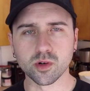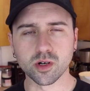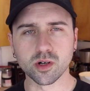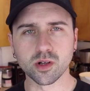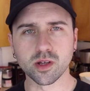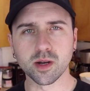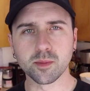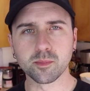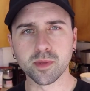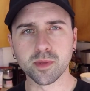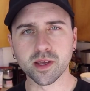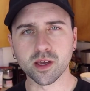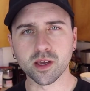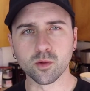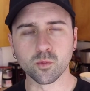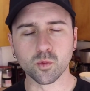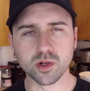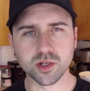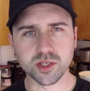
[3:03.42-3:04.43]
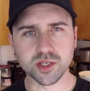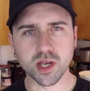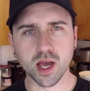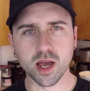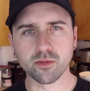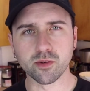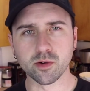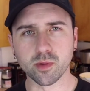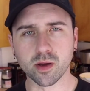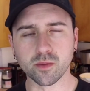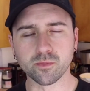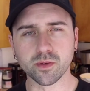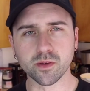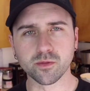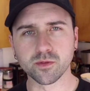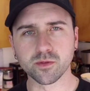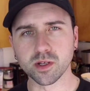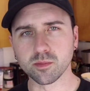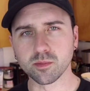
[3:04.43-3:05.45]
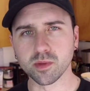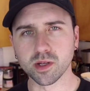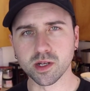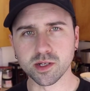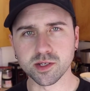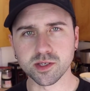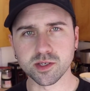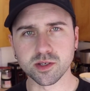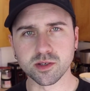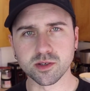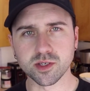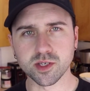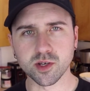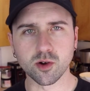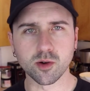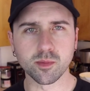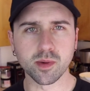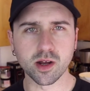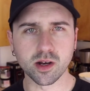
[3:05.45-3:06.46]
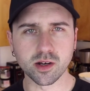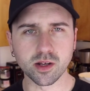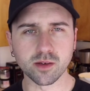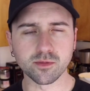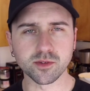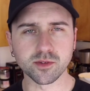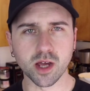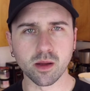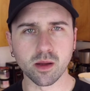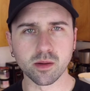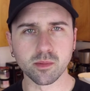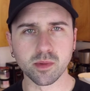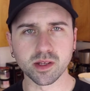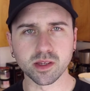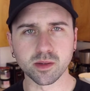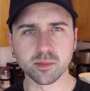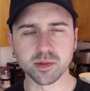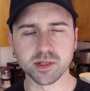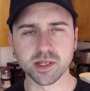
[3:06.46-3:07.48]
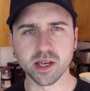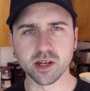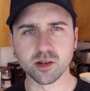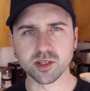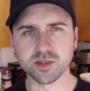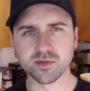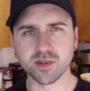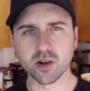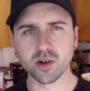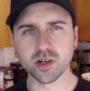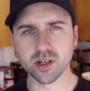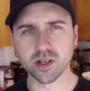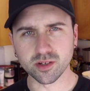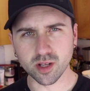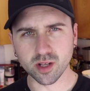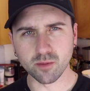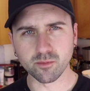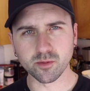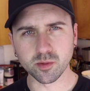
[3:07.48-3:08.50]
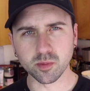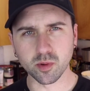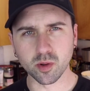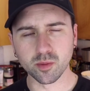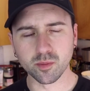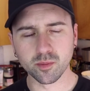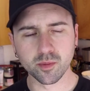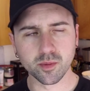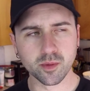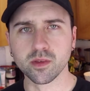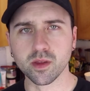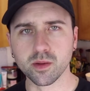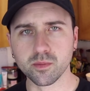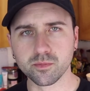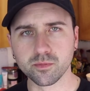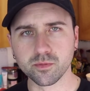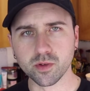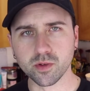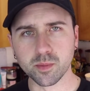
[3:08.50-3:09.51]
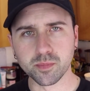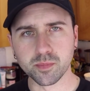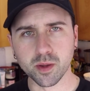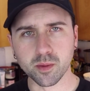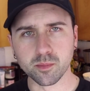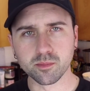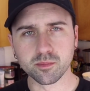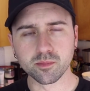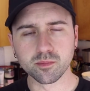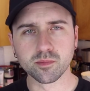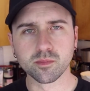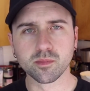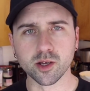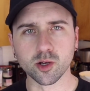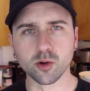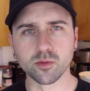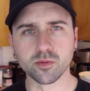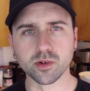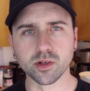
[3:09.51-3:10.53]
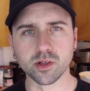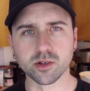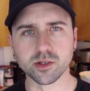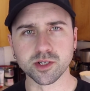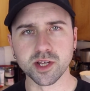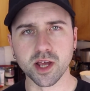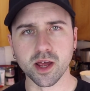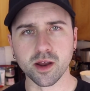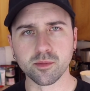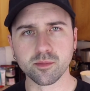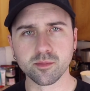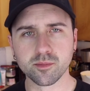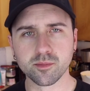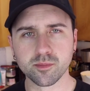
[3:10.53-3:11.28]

We're gonna let them bake on one side for about 15 minutes, so about enough time to make the potatoes very uncomfortable, then flip them and go for another 10.